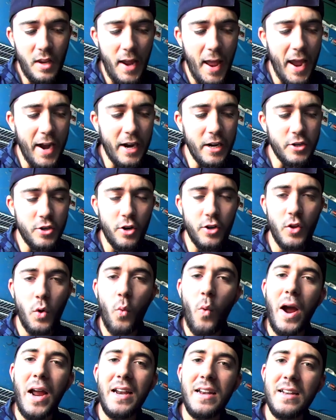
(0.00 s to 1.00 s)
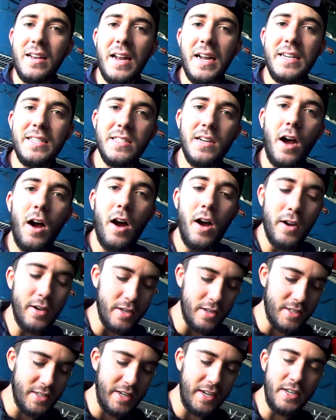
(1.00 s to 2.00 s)
I can turn the white lights on
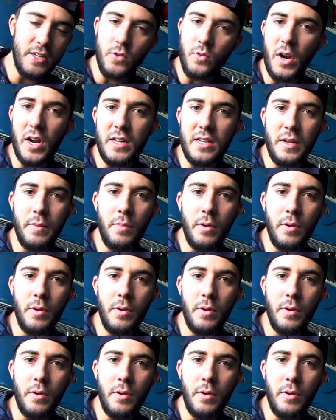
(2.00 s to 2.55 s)
to see directly